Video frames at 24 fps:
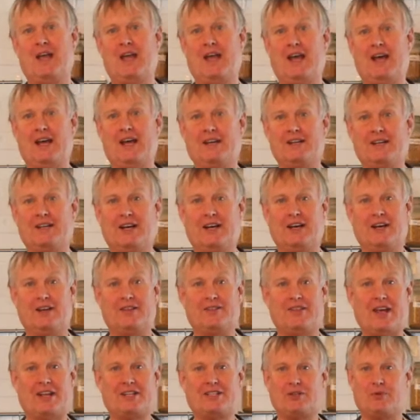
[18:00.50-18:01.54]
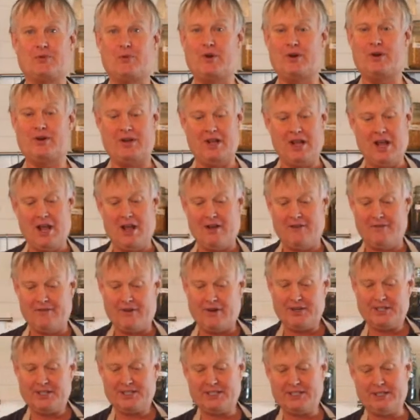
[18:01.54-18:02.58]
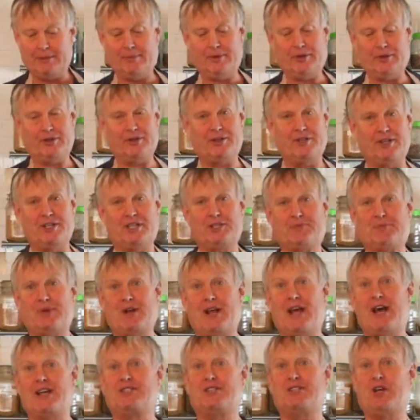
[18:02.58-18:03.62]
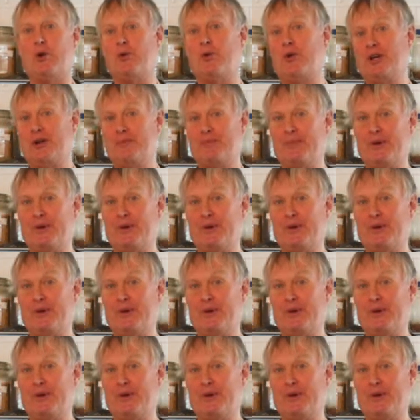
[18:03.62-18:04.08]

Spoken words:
And that's the one, very similar to this, but it has coconut